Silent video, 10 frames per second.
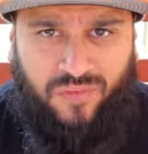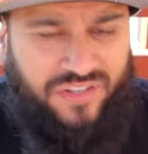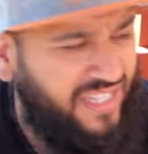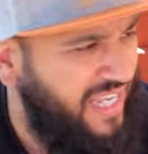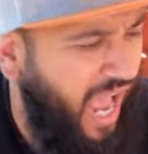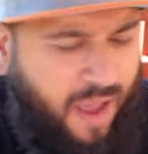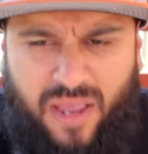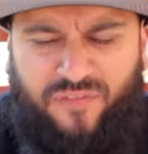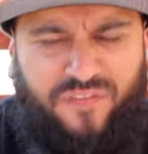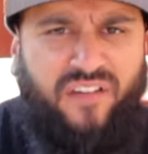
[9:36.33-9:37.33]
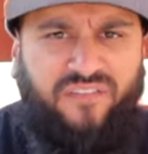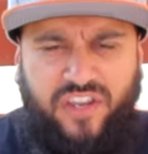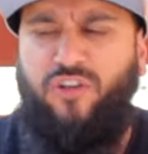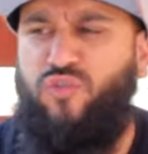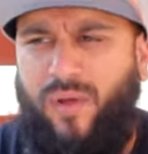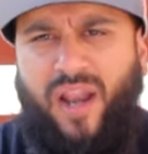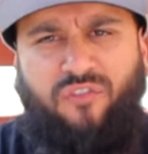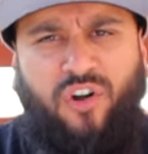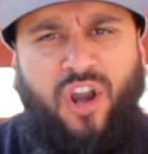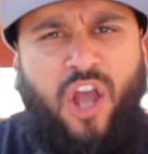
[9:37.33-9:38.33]
You see, I make fun videos,
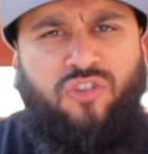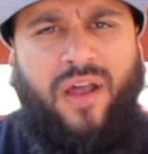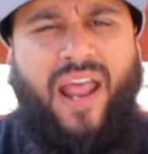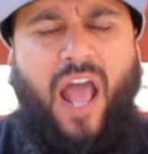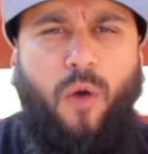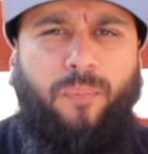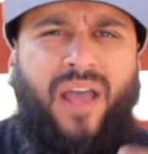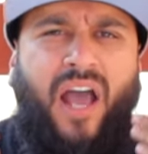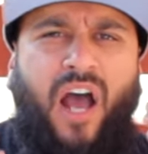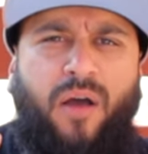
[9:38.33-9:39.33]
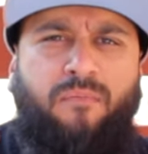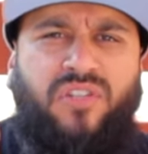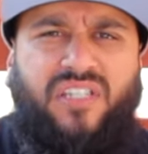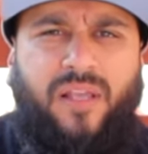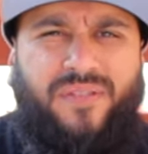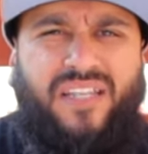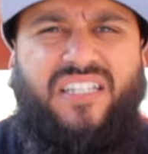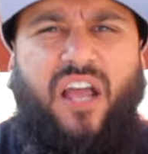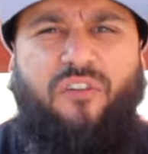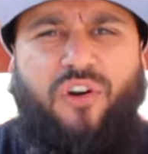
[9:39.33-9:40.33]
whatever, trying to help Muslims
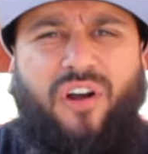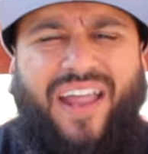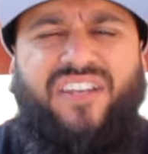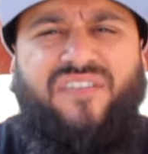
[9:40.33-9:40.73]
discover and